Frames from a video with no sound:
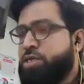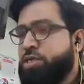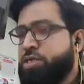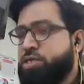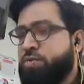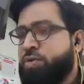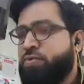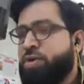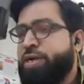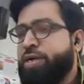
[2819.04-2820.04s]
is
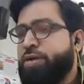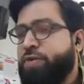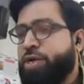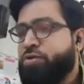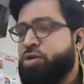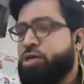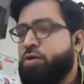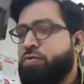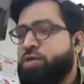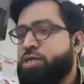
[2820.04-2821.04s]
720, factorial of